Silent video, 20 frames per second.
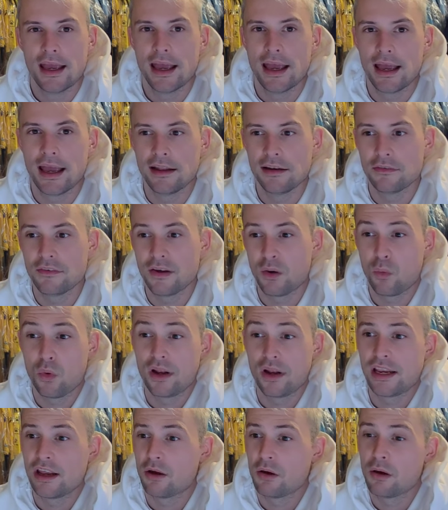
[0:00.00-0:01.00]
And if I
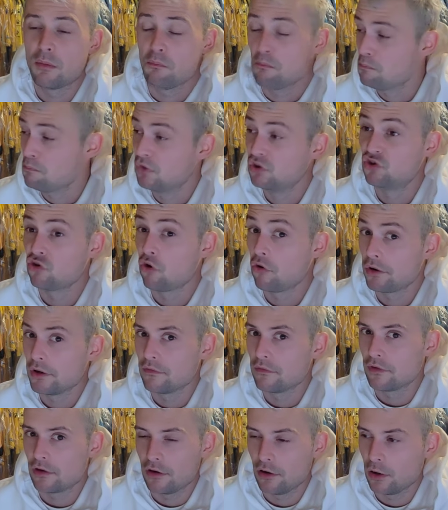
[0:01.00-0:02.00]
want to get a majority
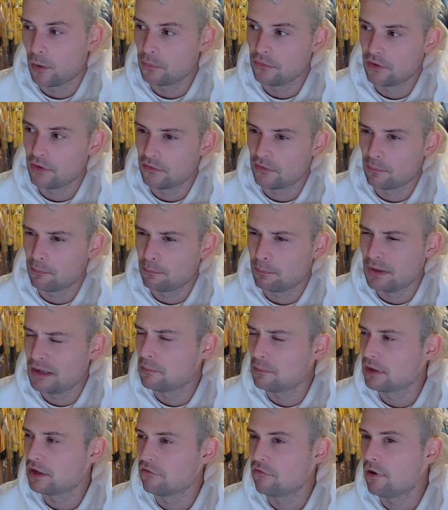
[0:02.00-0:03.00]
of the clubs, it's been
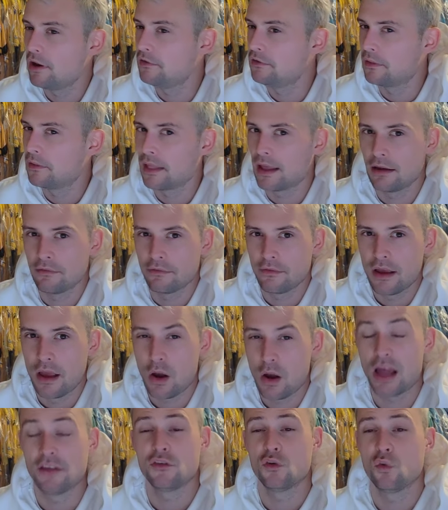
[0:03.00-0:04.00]
a bit crazy that I've
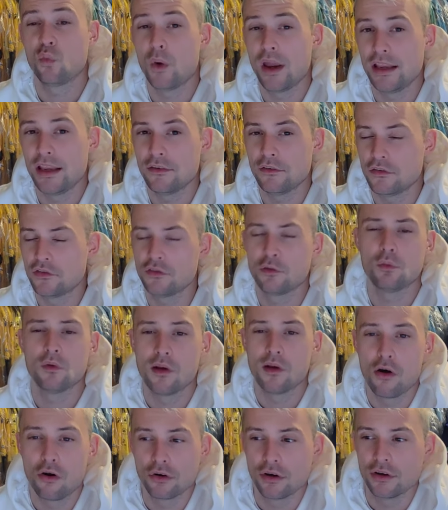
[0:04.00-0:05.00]
had to wait so
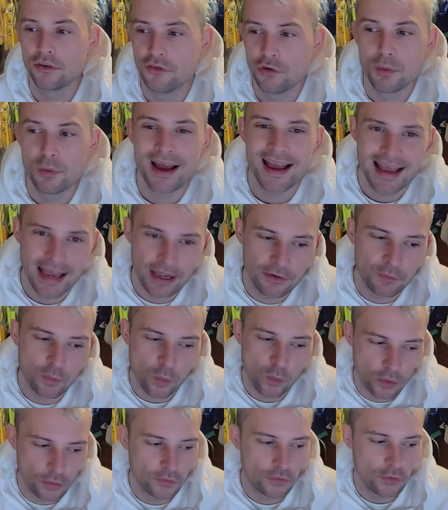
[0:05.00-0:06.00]
long to add
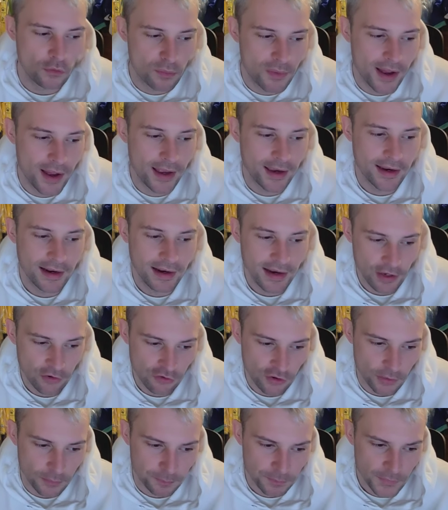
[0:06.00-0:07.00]
one to my
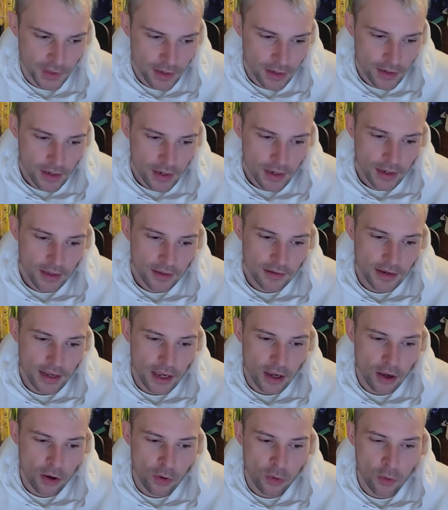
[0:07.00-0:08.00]
collection.
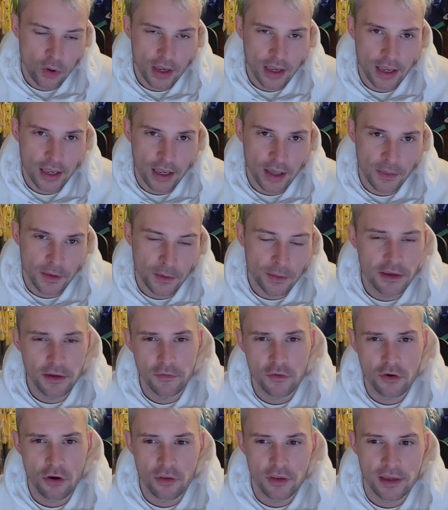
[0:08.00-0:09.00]
Now, uh, the other
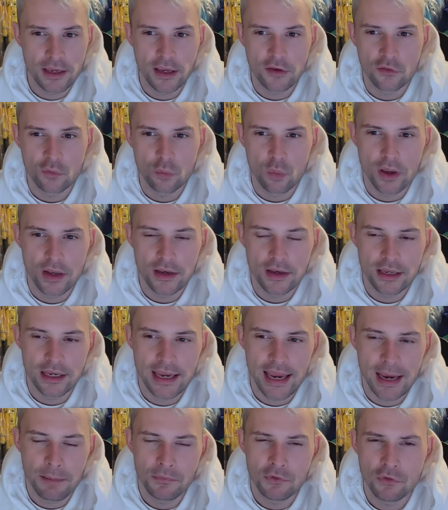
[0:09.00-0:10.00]
difficulty is when it
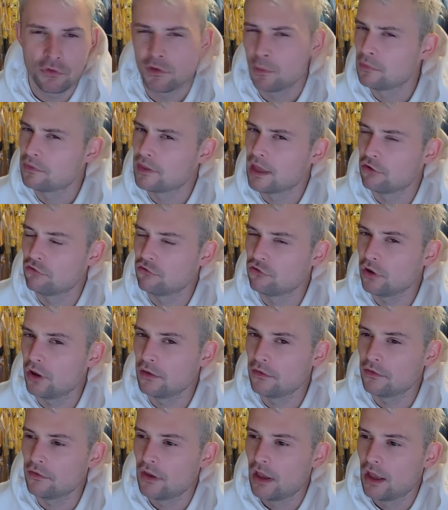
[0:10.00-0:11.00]
came to some of their
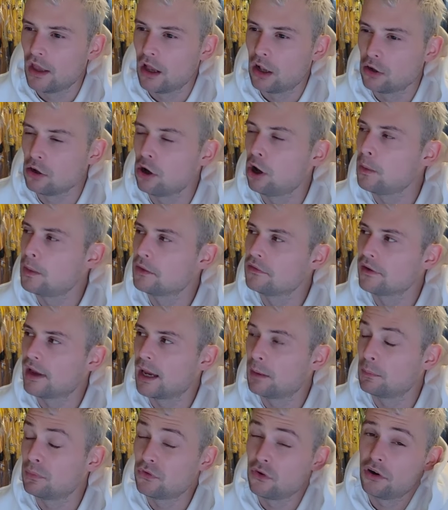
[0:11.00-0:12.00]
shirts, a lot of the
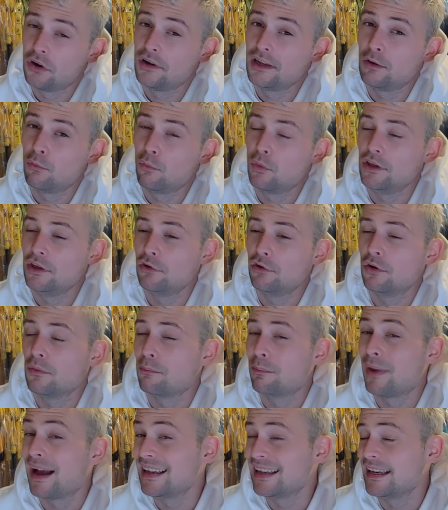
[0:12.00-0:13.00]
time, certainly when you can
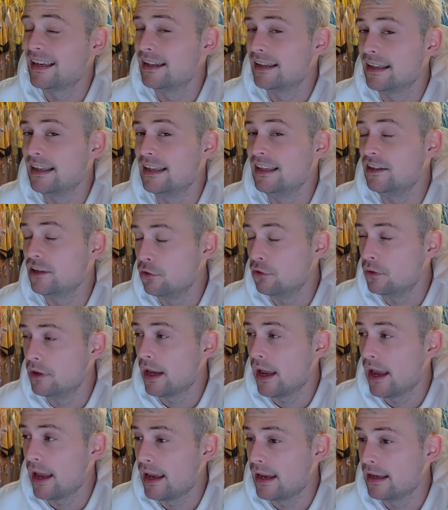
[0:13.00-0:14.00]
buy in
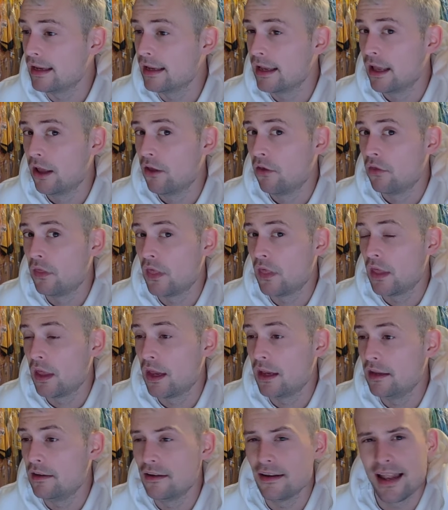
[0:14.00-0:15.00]
UK,
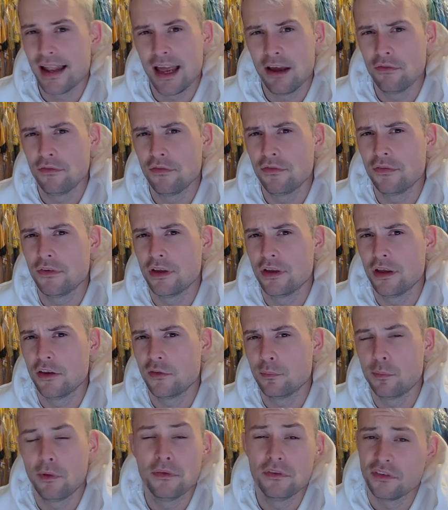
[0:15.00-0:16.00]
they didn't have uh,
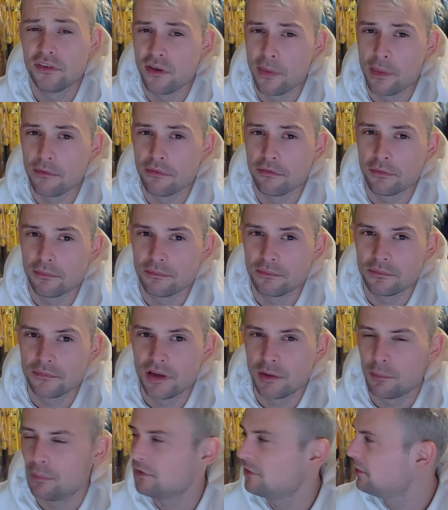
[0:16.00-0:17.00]
sponsors on the front.
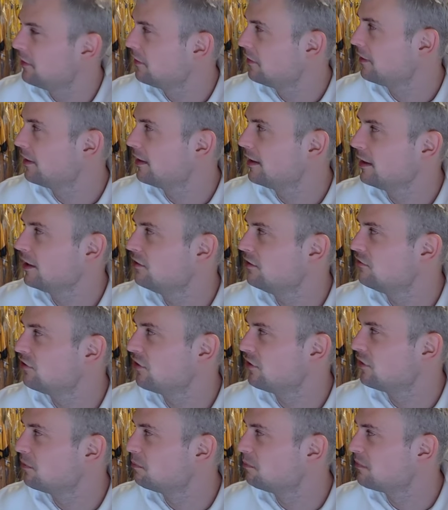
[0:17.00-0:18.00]
They persistently
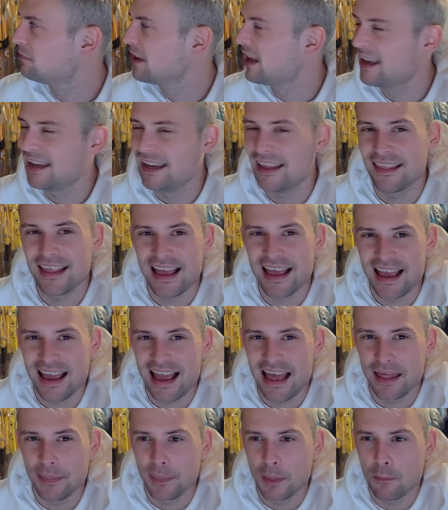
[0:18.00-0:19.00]
just either
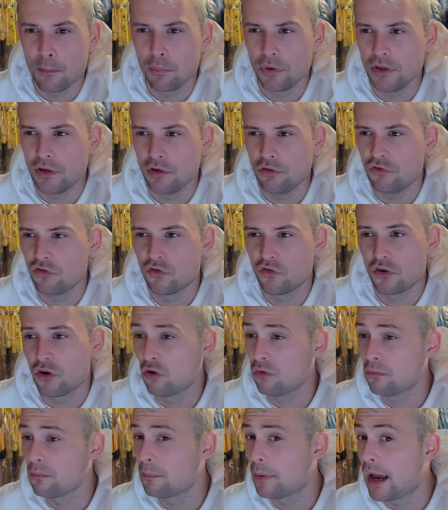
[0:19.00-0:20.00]
had them but you just
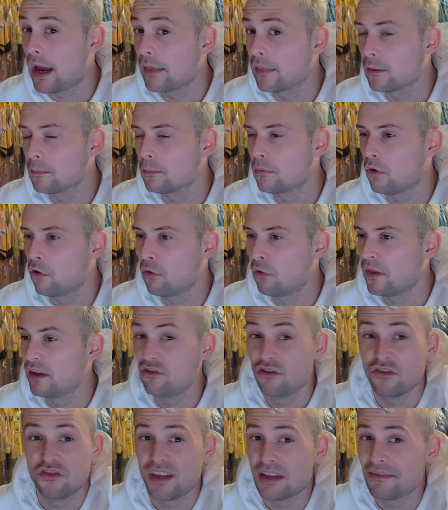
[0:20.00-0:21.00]
couldn't buy them or they
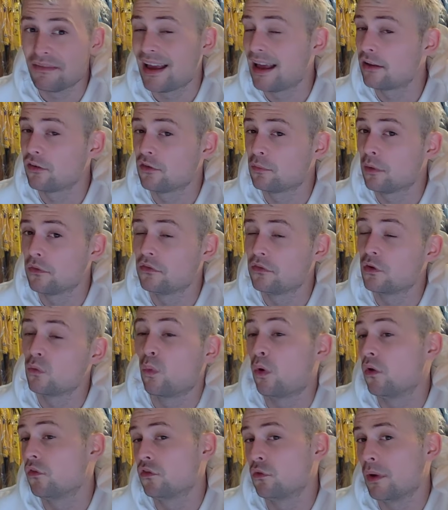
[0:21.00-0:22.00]
just never had a sponsor
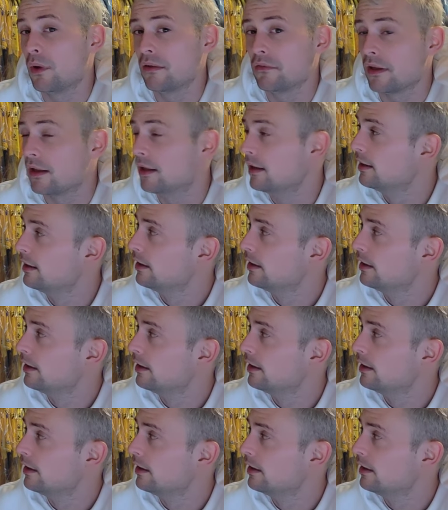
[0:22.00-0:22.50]
whatsoever.